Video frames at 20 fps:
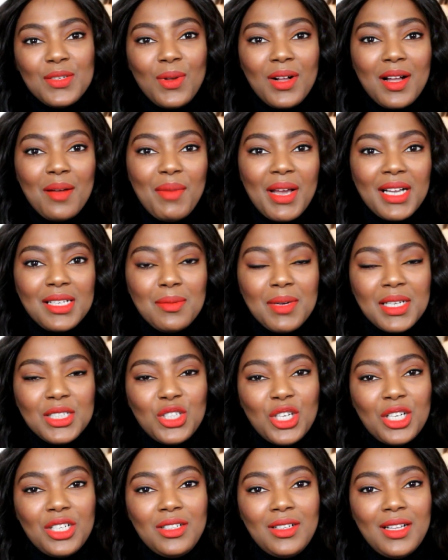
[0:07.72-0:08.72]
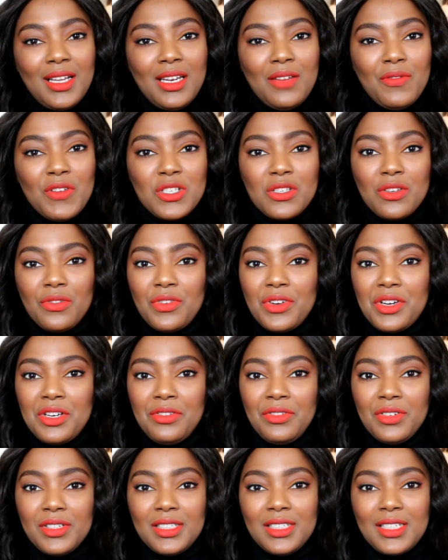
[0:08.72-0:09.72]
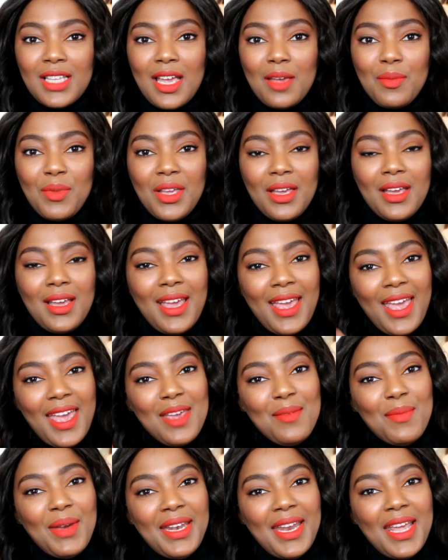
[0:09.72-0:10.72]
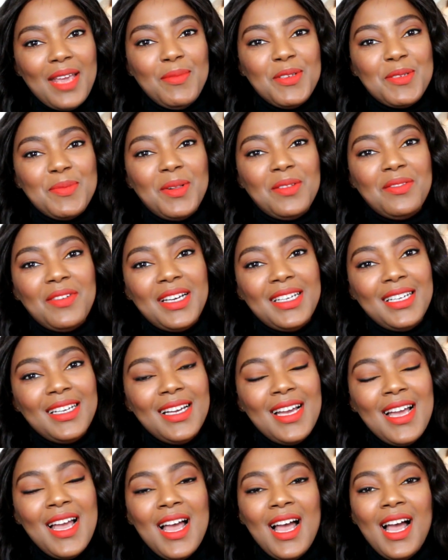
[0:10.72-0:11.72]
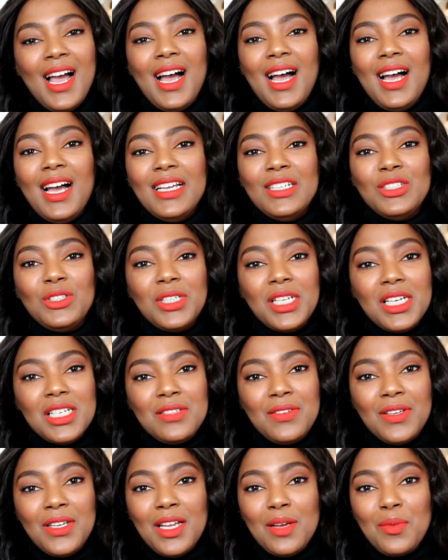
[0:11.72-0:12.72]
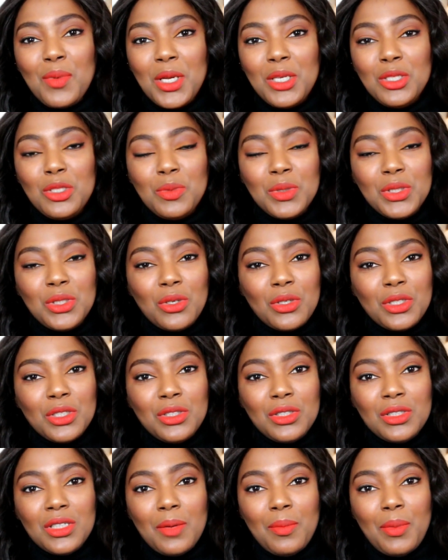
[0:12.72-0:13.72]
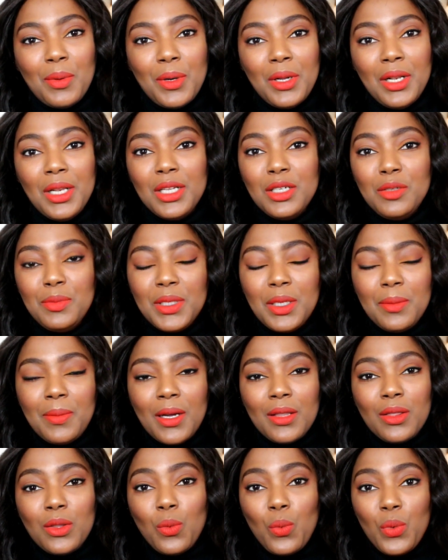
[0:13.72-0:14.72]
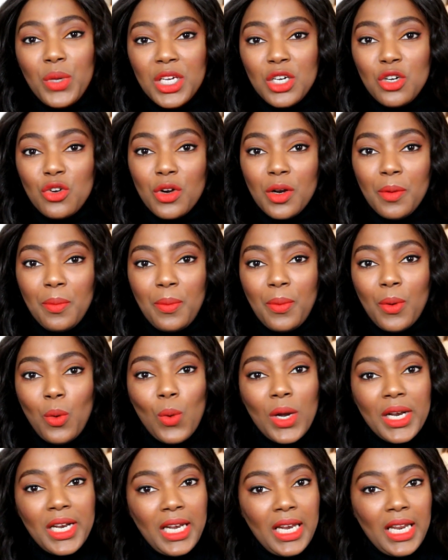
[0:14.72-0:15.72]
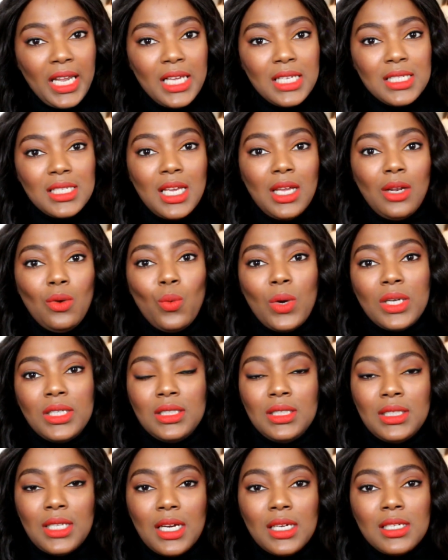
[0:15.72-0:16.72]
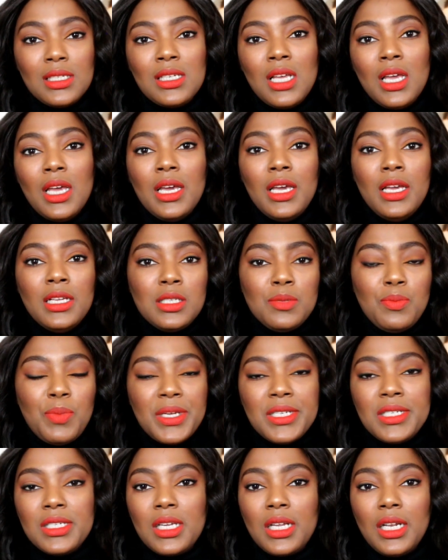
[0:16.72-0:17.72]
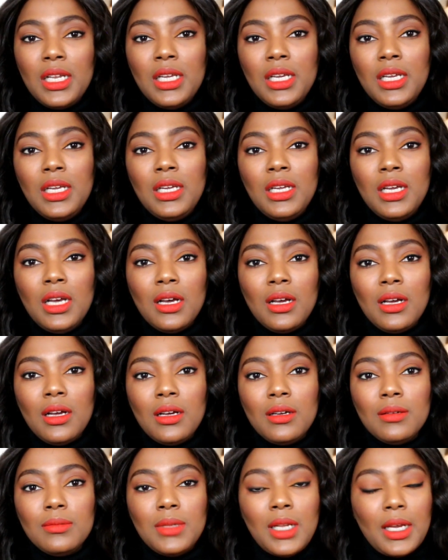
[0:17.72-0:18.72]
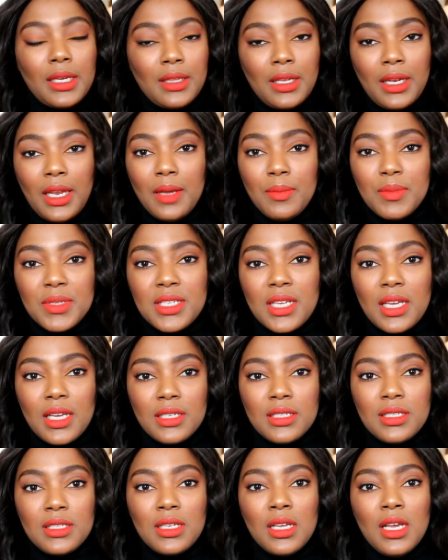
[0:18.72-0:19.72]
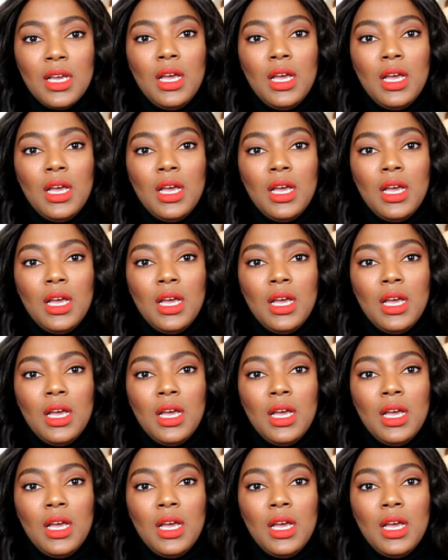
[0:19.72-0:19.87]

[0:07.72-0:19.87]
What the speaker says: welcome back to my channel, and if it's your very first time here, hey, my name is Bovana. In today's video I'm going to be talking a little bit about the wig grip, what it is and what it does. It's basically, like the name says,